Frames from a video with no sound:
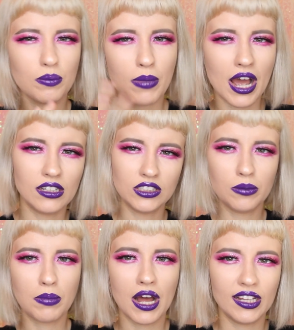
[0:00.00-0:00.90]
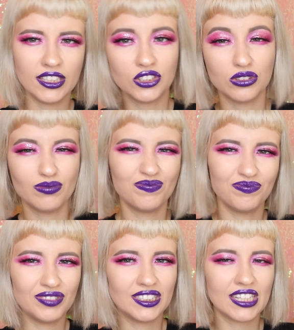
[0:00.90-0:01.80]
from palette to palette, so
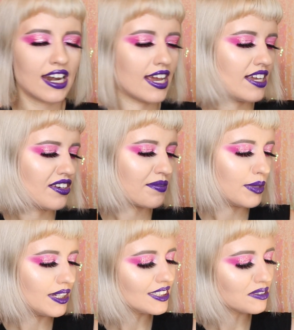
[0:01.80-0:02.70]
it's kind of hit and miss